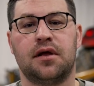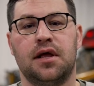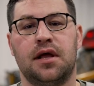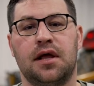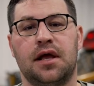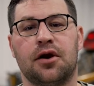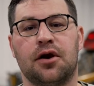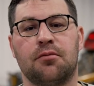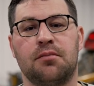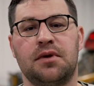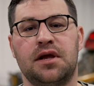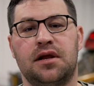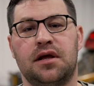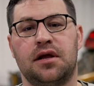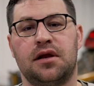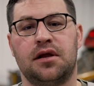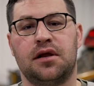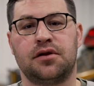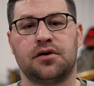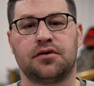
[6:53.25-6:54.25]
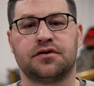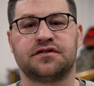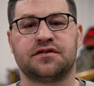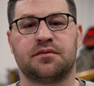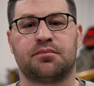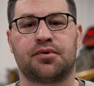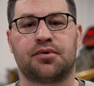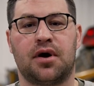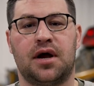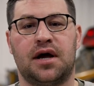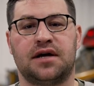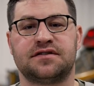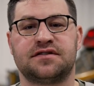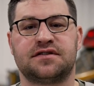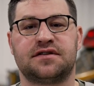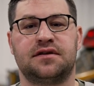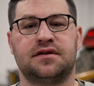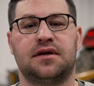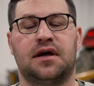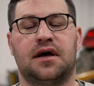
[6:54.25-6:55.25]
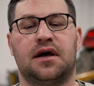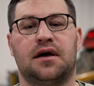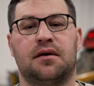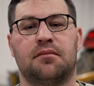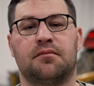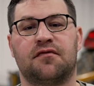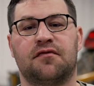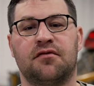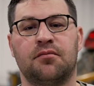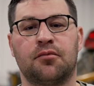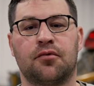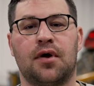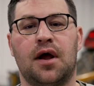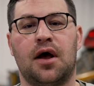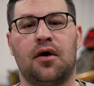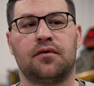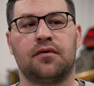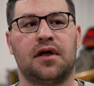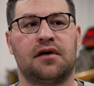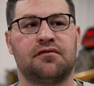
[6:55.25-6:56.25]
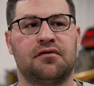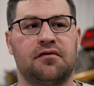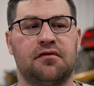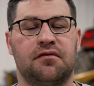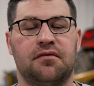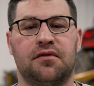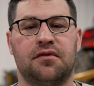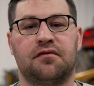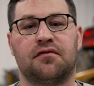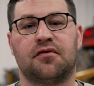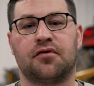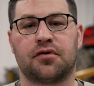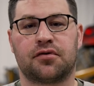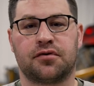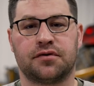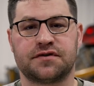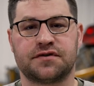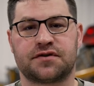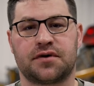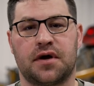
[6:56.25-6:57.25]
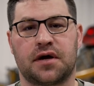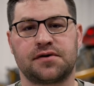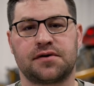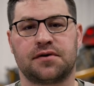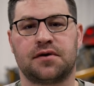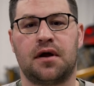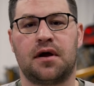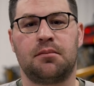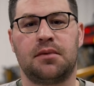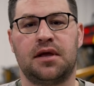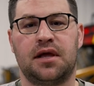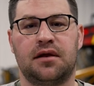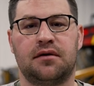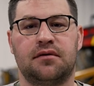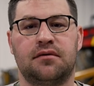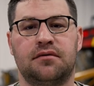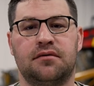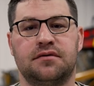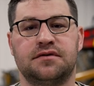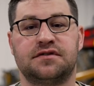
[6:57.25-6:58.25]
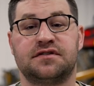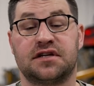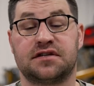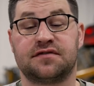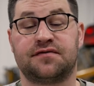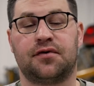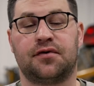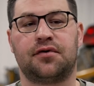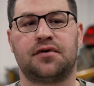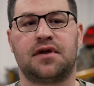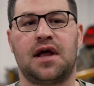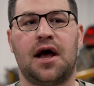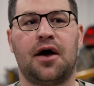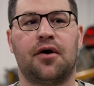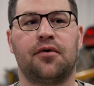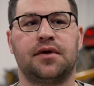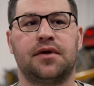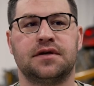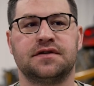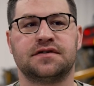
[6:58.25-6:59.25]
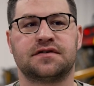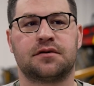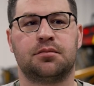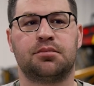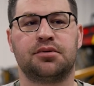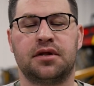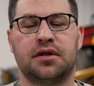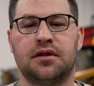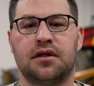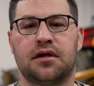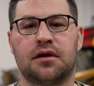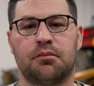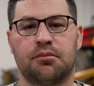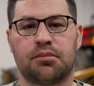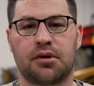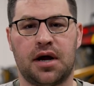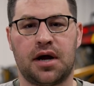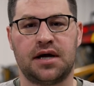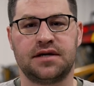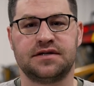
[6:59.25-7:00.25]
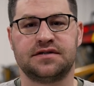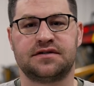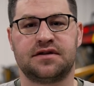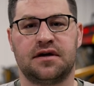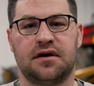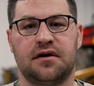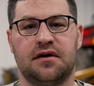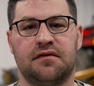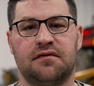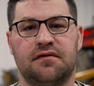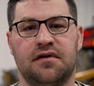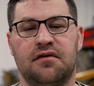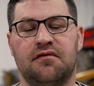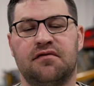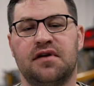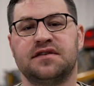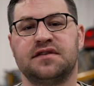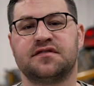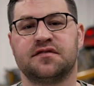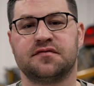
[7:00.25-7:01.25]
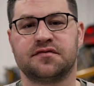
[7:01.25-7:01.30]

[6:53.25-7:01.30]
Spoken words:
intermediate and your suppressed from ground level, the vertical structure, 6 foot down, is completely comprised of invasive